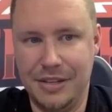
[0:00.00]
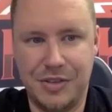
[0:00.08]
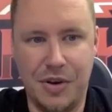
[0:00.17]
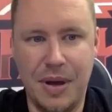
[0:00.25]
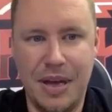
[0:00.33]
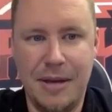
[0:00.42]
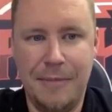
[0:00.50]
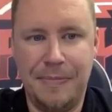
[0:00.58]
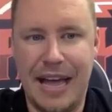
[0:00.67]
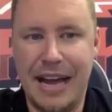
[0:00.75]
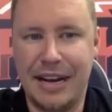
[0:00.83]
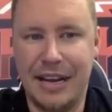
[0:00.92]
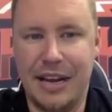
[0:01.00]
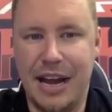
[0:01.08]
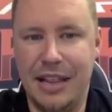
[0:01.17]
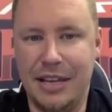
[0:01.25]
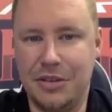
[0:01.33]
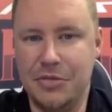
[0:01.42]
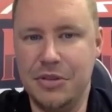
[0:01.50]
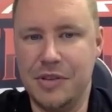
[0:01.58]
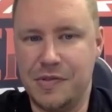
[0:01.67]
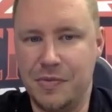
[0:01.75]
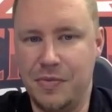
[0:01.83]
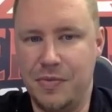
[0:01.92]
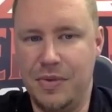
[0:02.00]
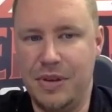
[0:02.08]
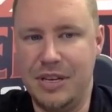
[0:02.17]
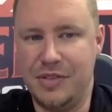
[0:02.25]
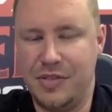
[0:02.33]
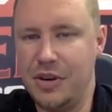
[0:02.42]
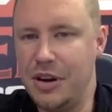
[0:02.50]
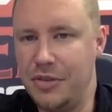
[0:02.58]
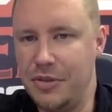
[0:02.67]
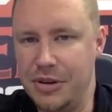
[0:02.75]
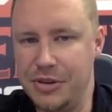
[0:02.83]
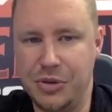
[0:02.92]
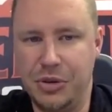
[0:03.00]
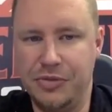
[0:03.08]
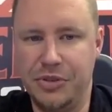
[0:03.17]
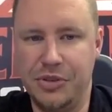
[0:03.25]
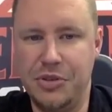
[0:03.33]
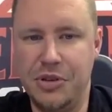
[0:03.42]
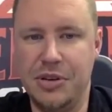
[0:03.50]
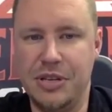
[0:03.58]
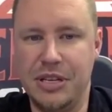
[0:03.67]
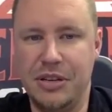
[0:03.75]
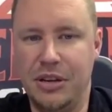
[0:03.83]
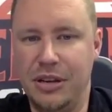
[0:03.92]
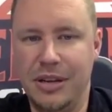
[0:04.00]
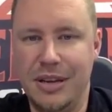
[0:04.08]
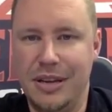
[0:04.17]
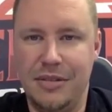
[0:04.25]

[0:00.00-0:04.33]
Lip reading: So adding a guy like Gudas, he's 33 years old for a 2-year deal.